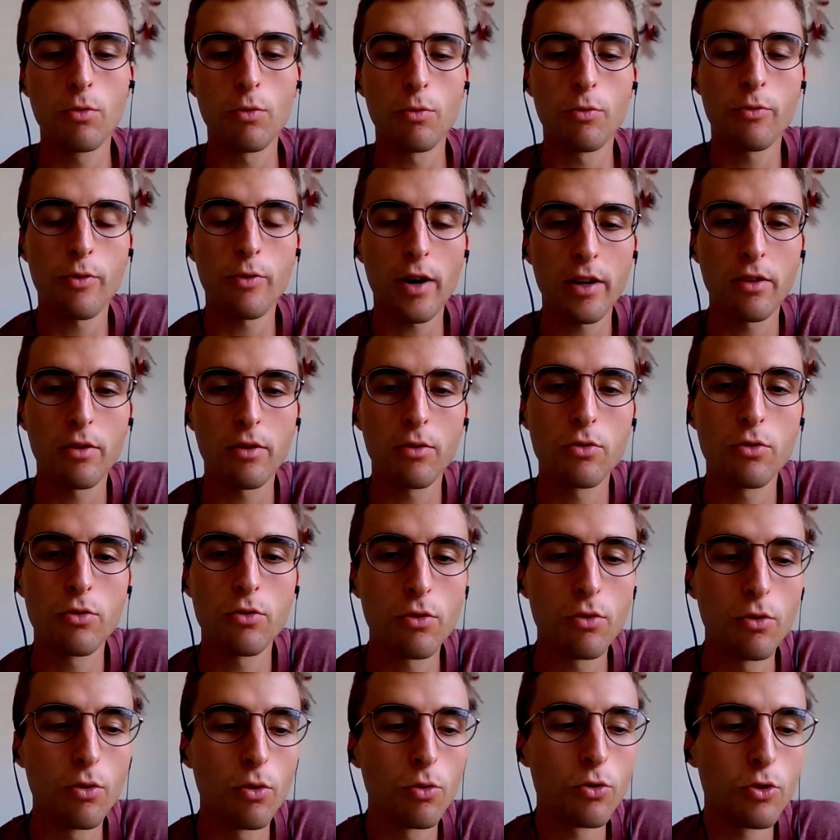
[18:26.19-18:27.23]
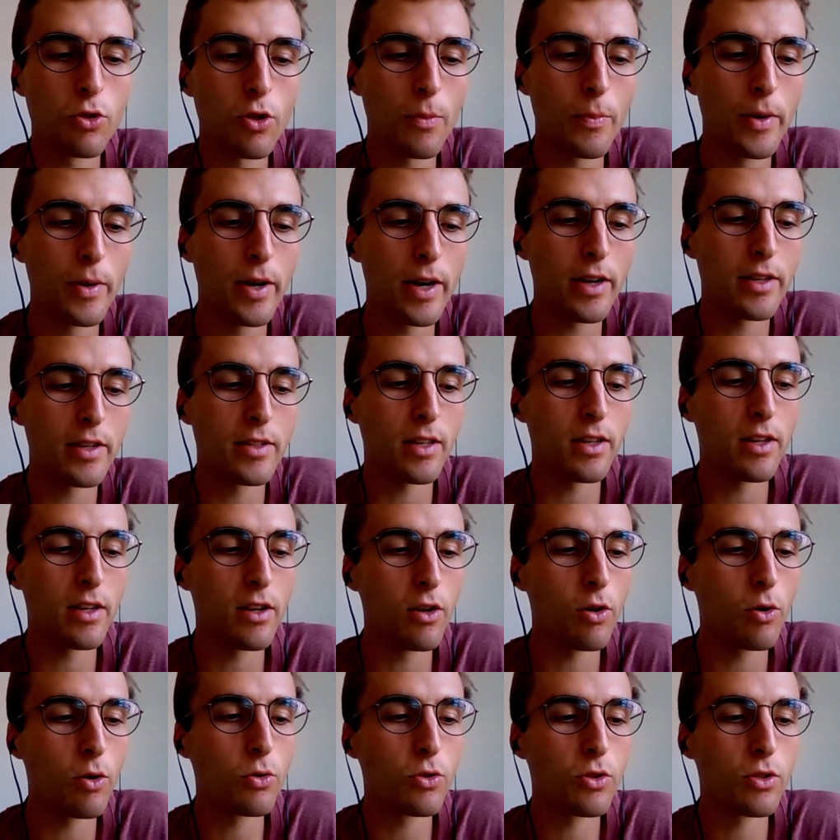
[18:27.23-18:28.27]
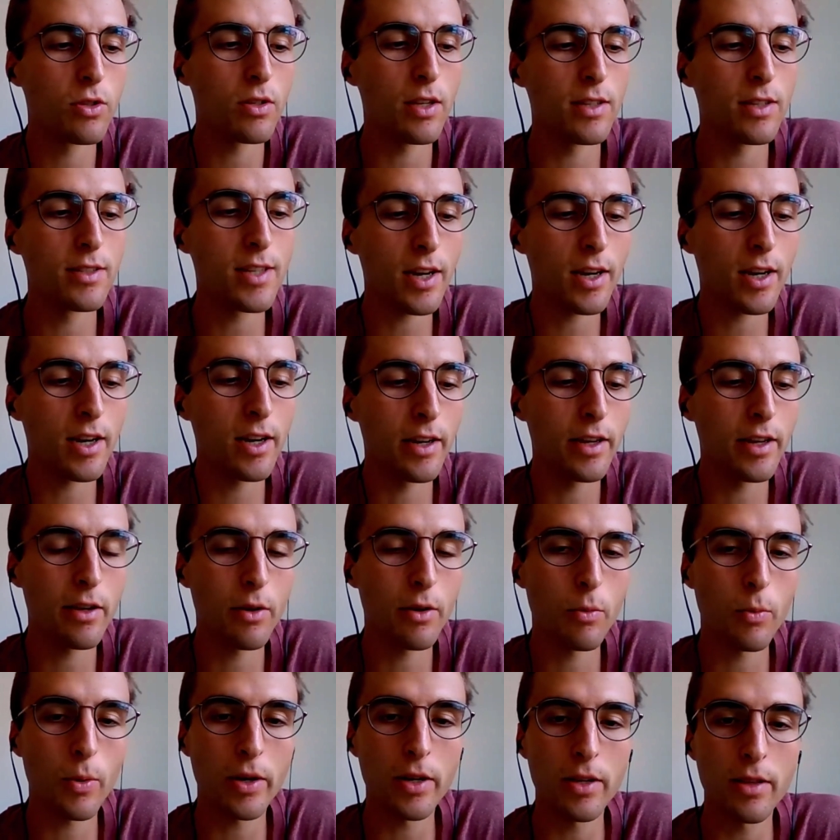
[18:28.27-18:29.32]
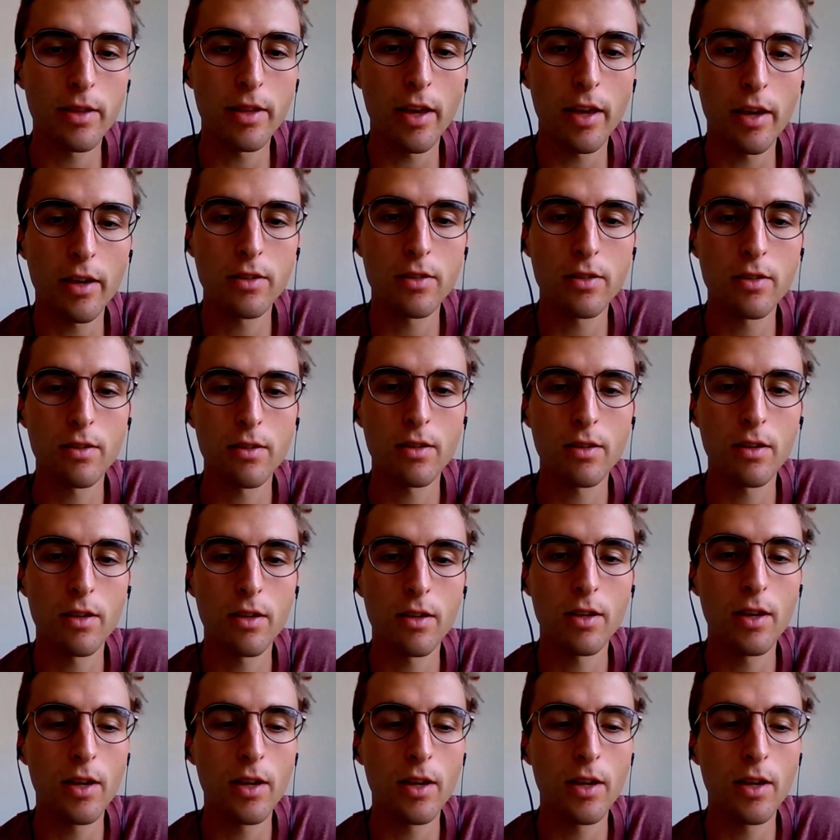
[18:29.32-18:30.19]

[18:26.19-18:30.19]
fight those top guys and knows exactly what it takes,